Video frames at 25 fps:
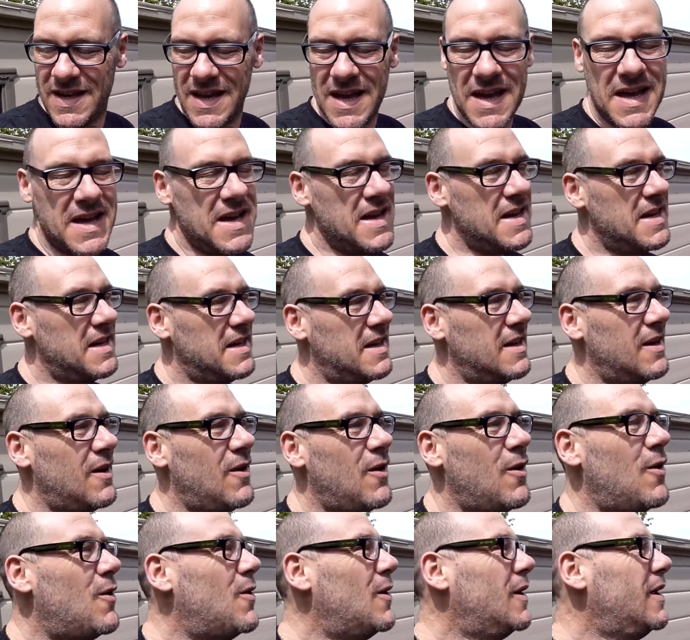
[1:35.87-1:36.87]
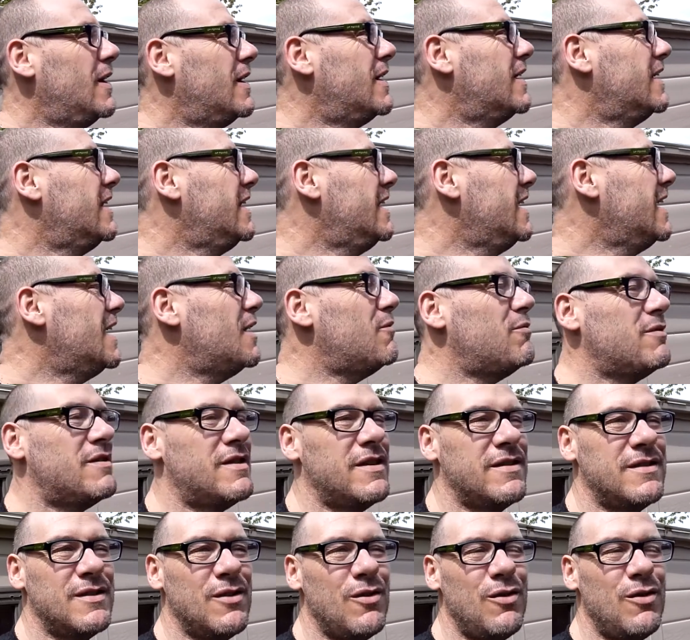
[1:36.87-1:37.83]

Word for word: And all you could hear was this